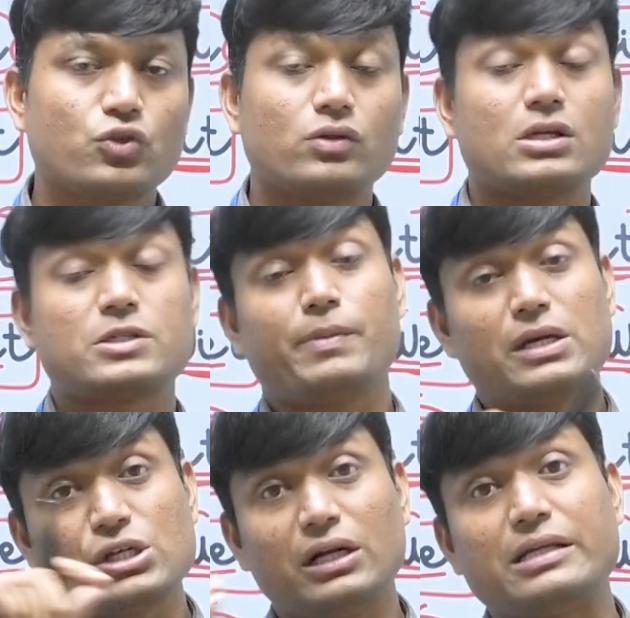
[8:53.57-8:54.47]
So the
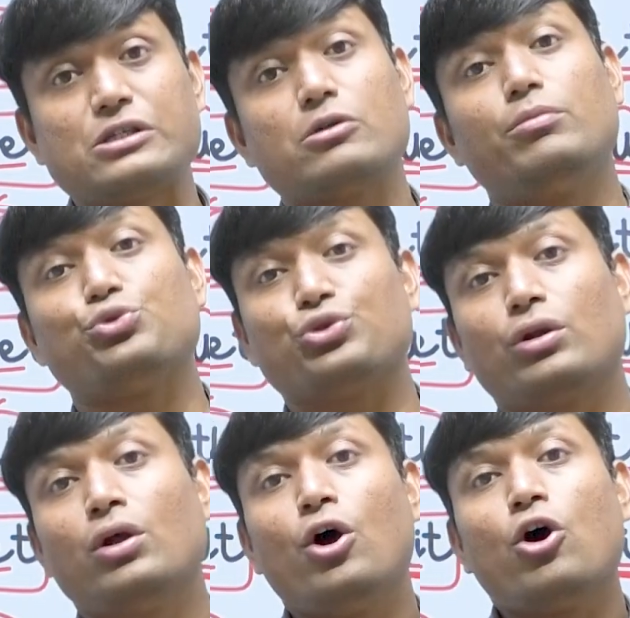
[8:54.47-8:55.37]
spatial
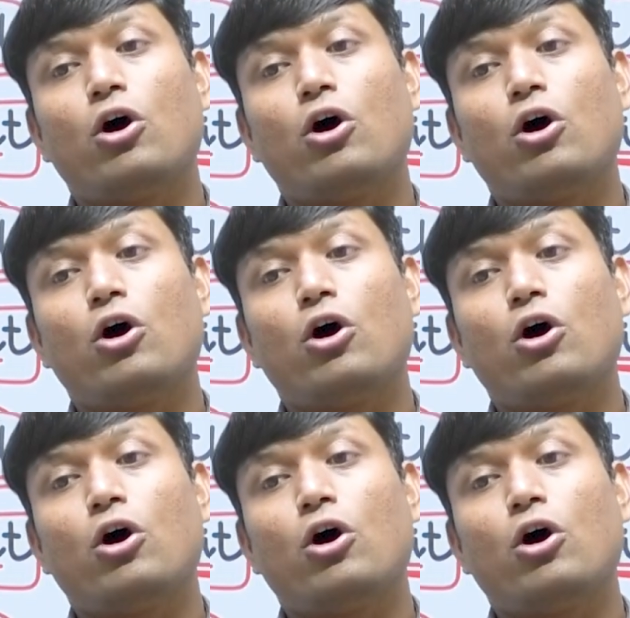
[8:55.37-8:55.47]
distribution